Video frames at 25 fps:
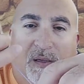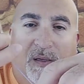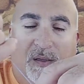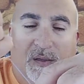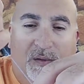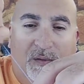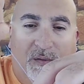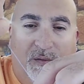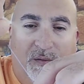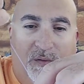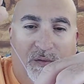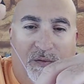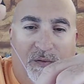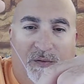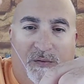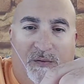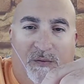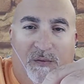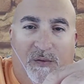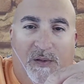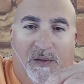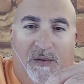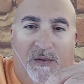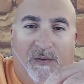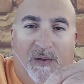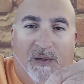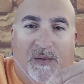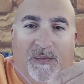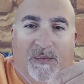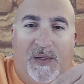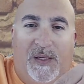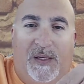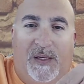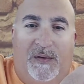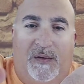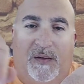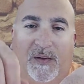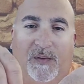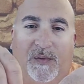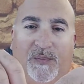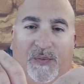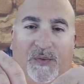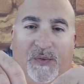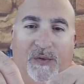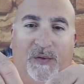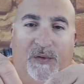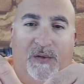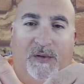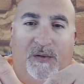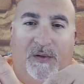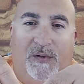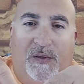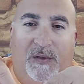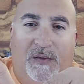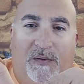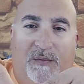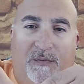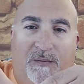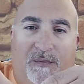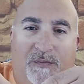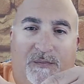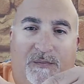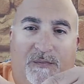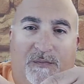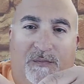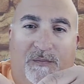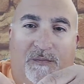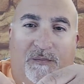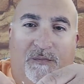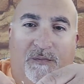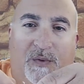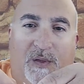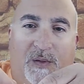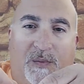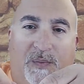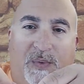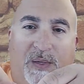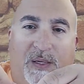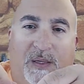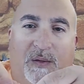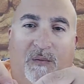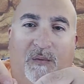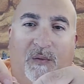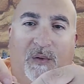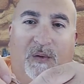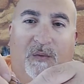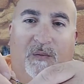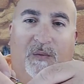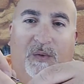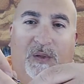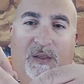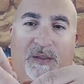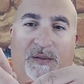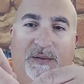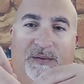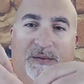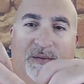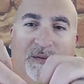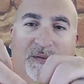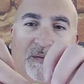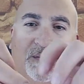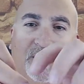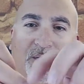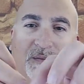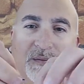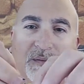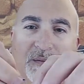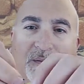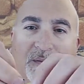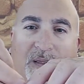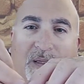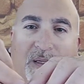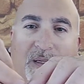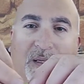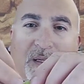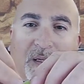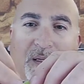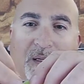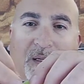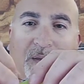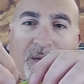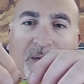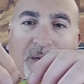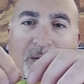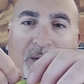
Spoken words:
your string right back up, pull your hook right back where it was, and